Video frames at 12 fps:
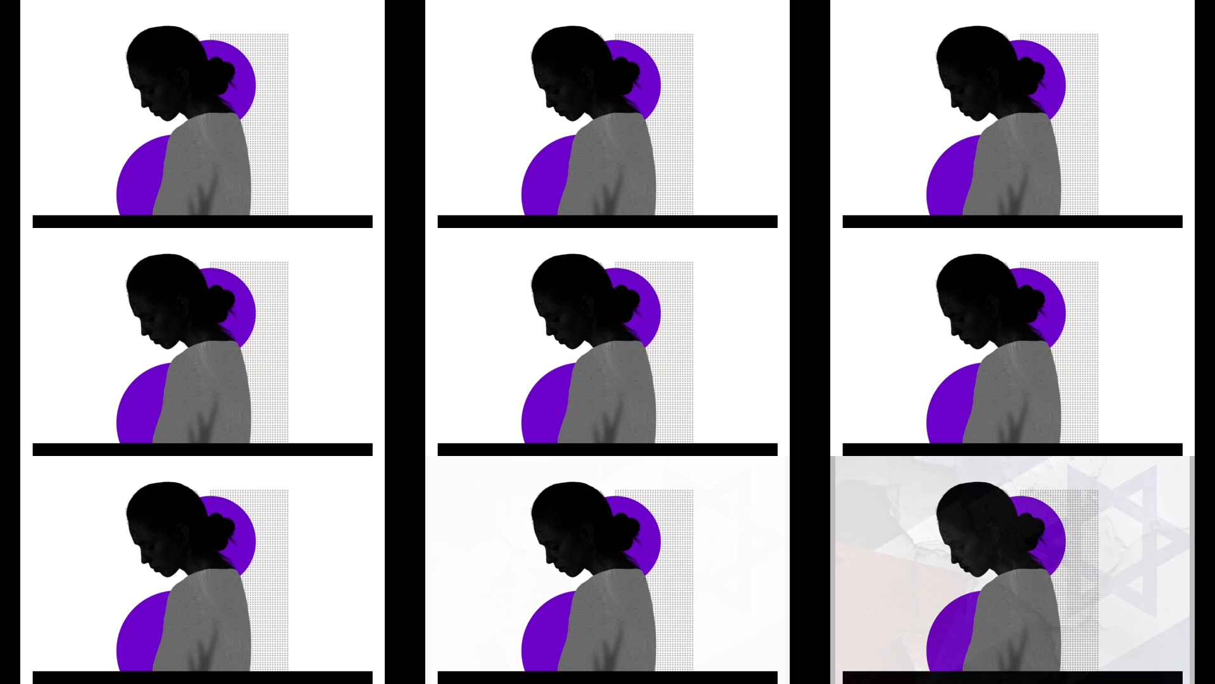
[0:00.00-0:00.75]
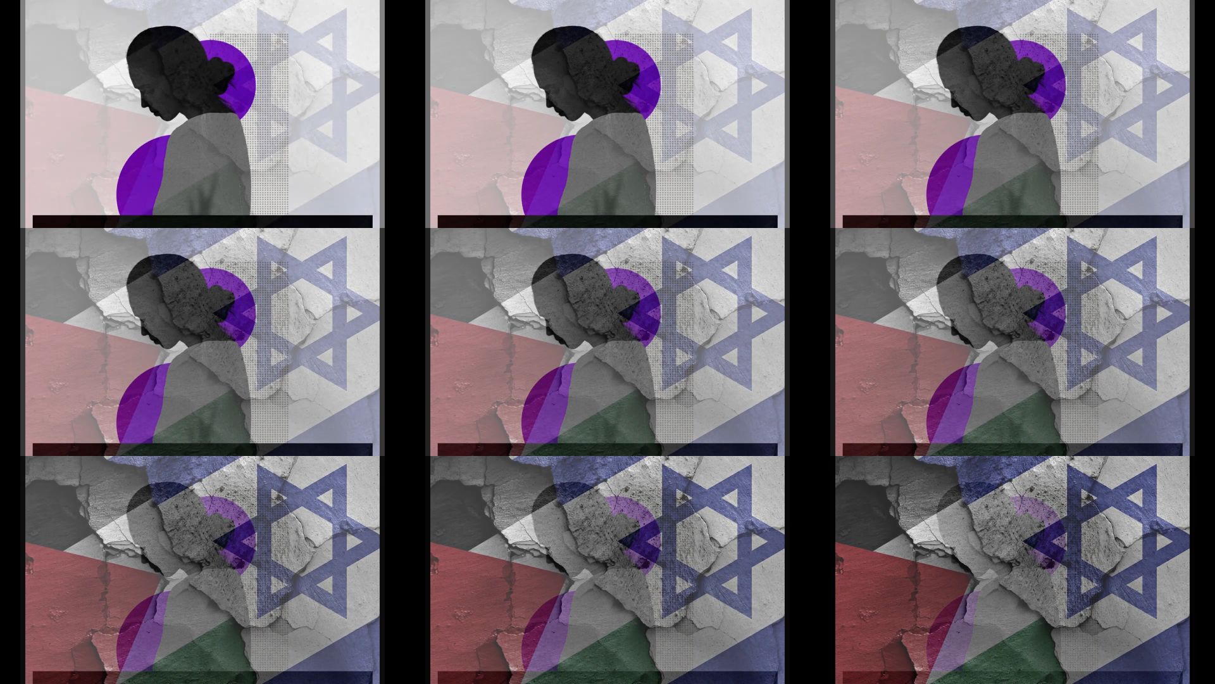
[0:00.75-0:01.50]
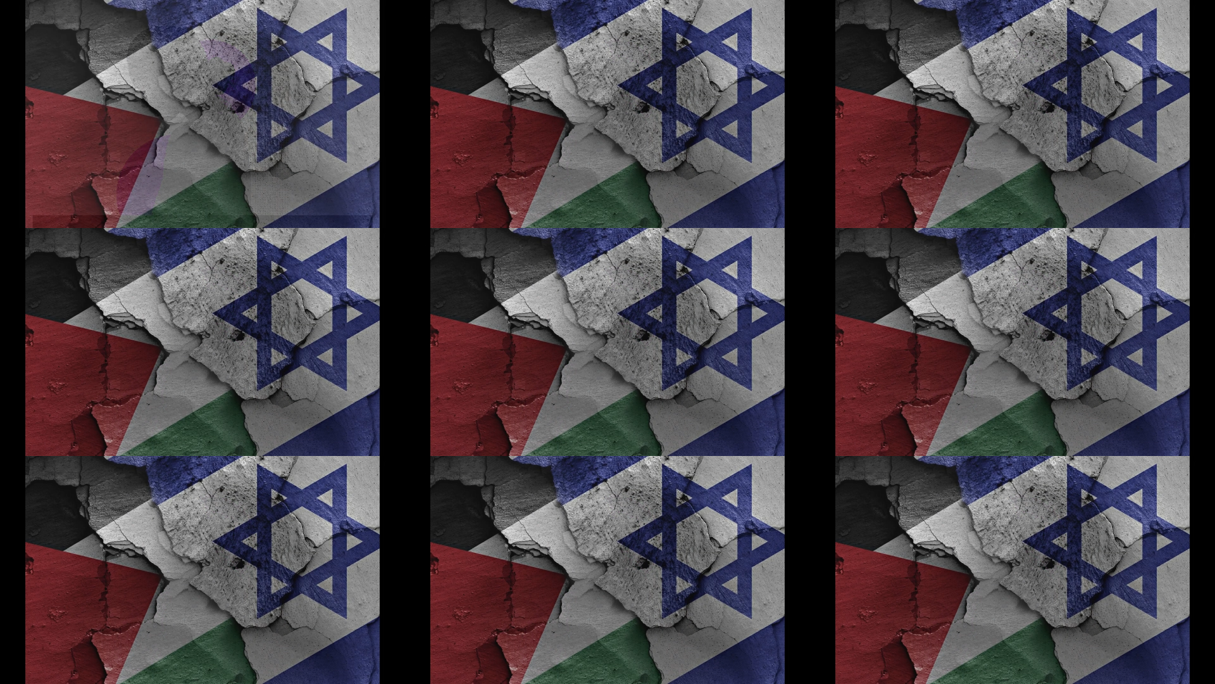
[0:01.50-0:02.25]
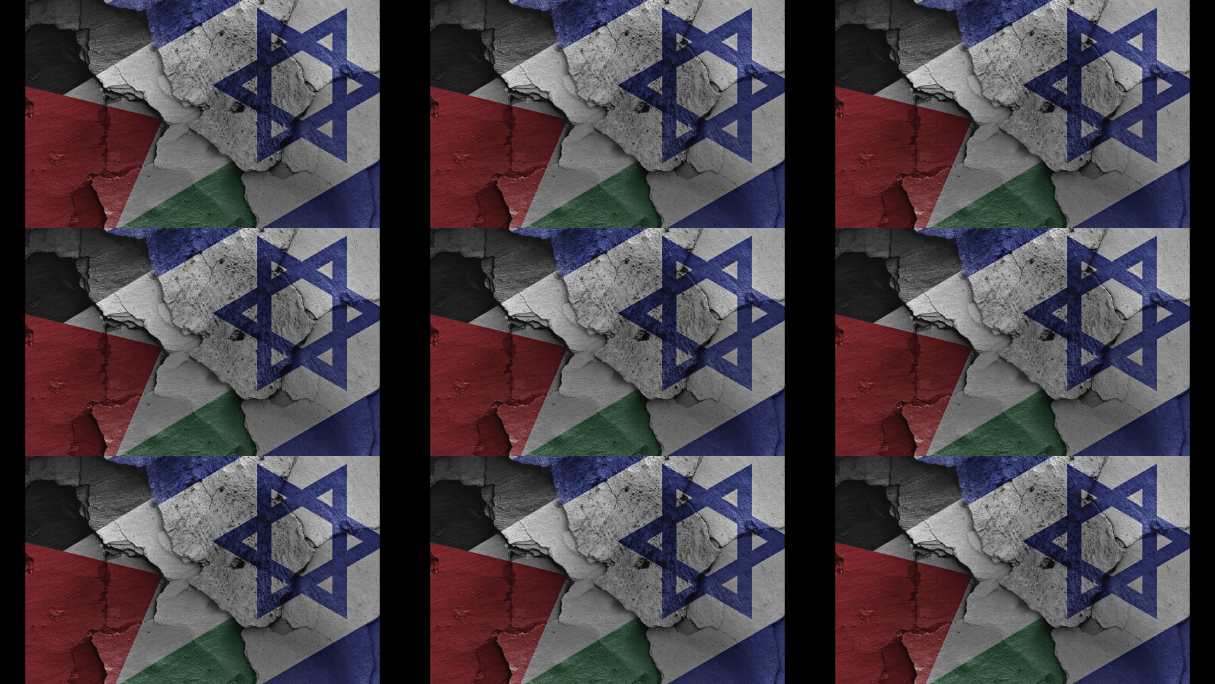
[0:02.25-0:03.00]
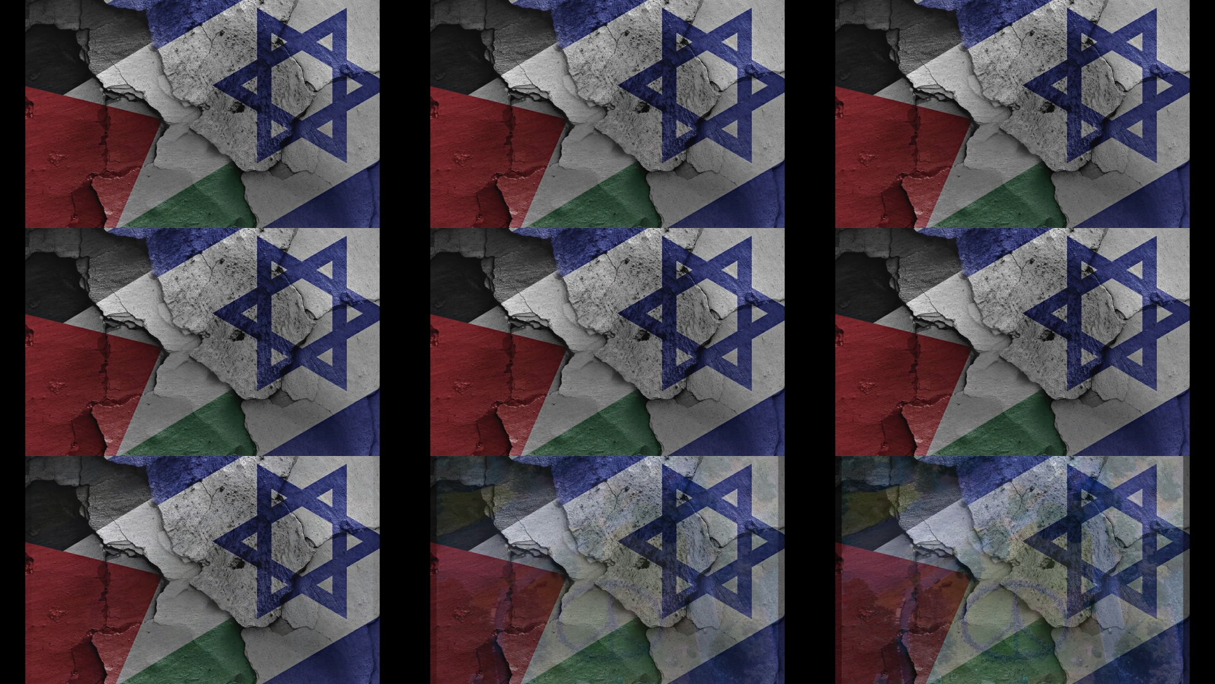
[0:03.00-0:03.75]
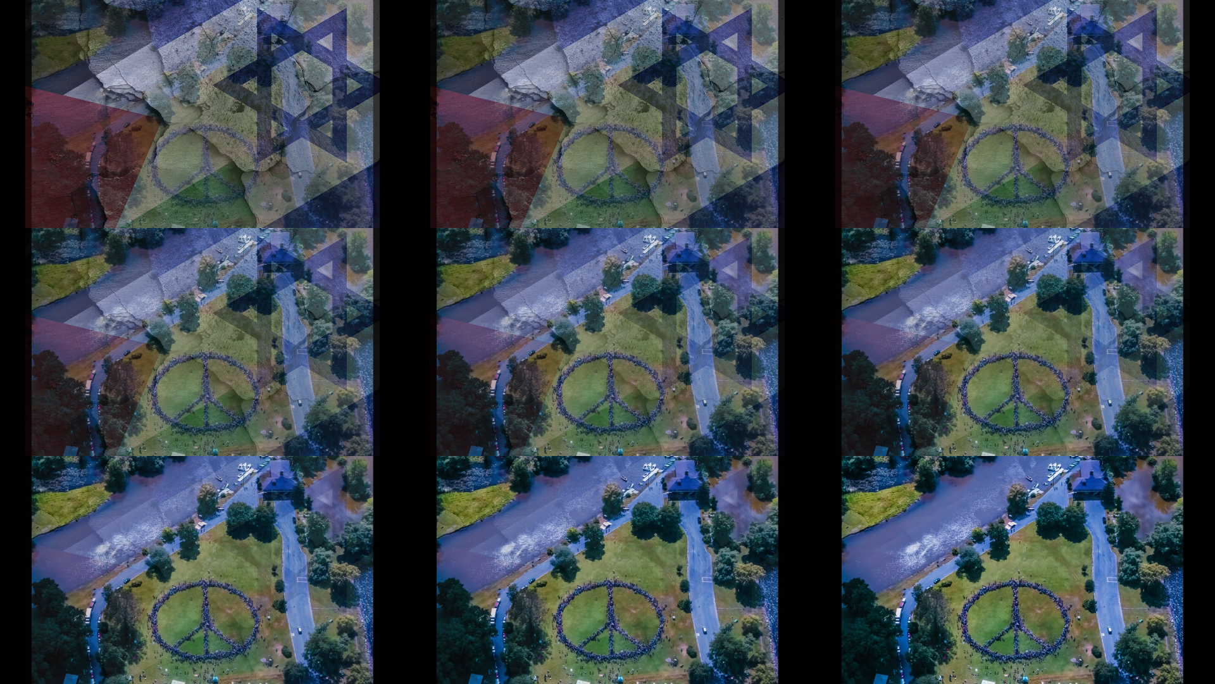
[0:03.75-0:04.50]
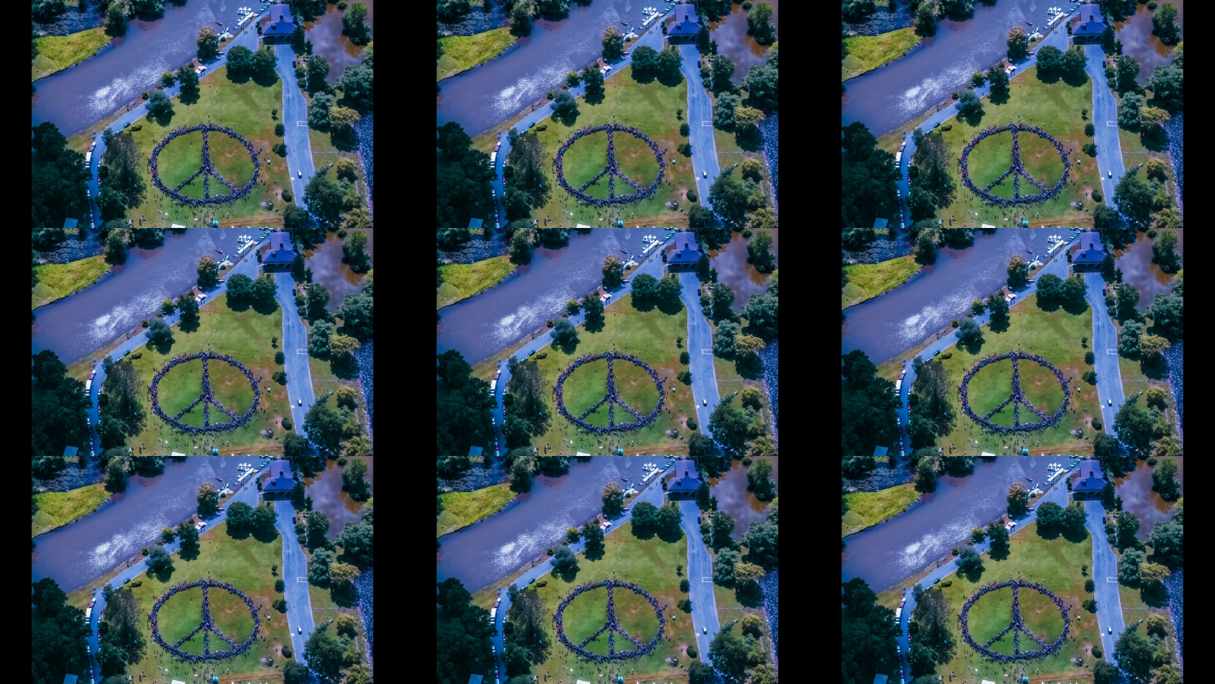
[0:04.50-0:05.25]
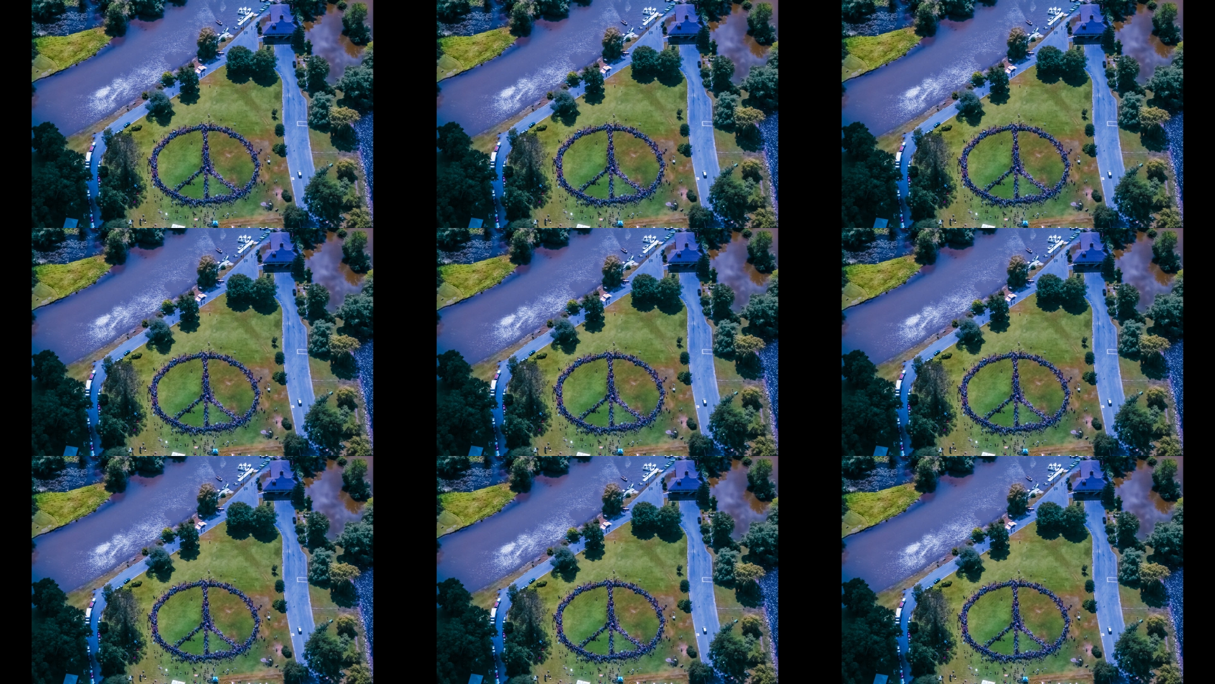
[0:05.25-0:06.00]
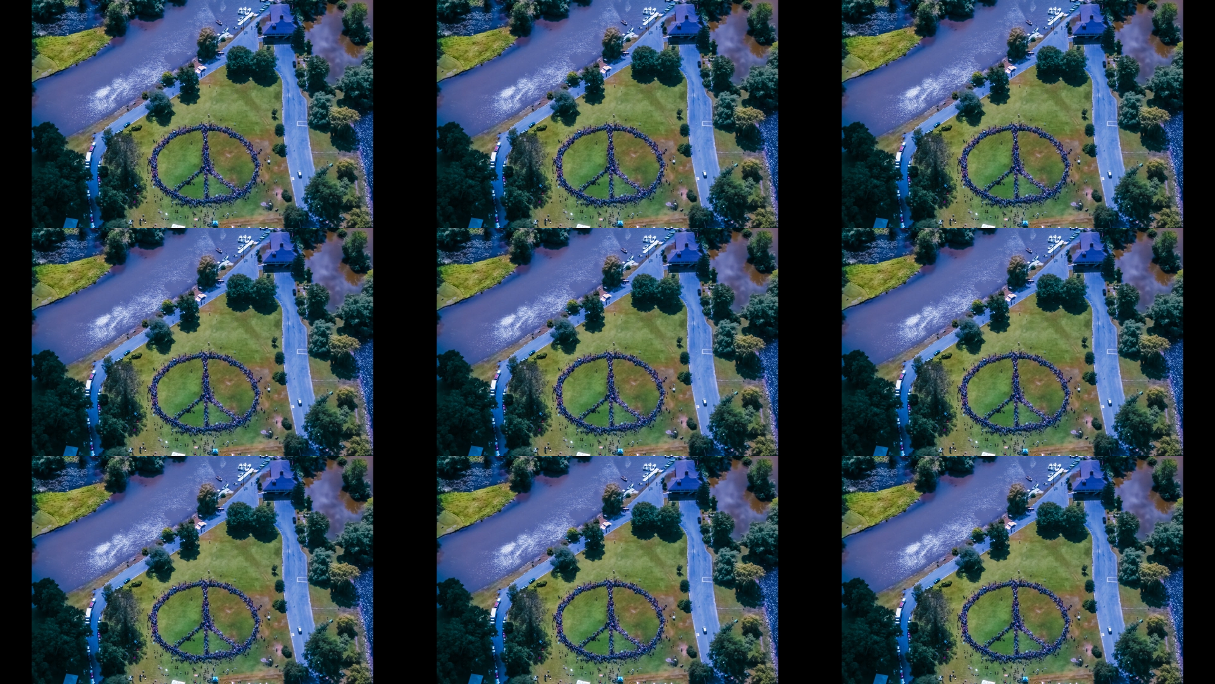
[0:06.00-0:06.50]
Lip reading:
No face is visible, so there are no lips to read.